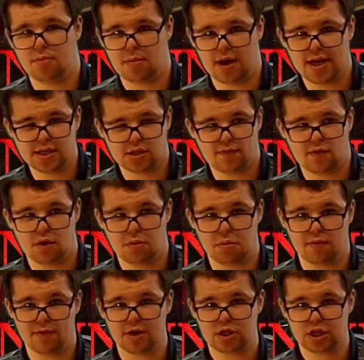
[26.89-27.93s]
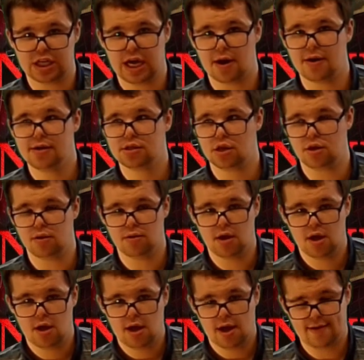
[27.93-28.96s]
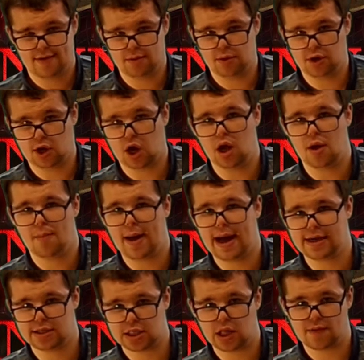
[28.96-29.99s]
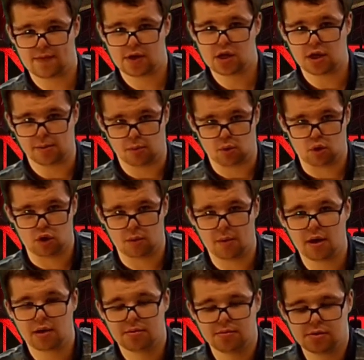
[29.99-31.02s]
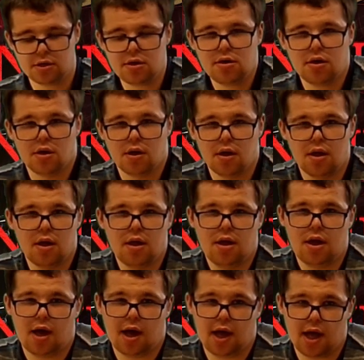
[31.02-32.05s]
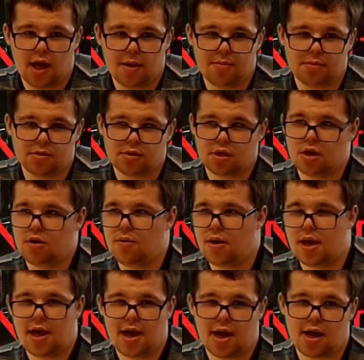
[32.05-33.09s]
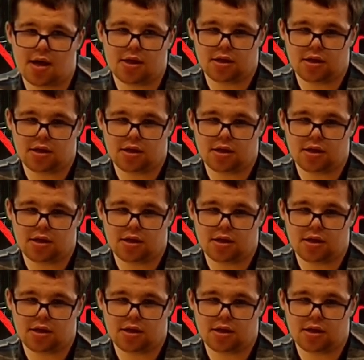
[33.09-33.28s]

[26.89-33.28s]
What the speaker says: interview with Richard Herring. So if you want to go back to that video, you're more than welcome to. So yeah,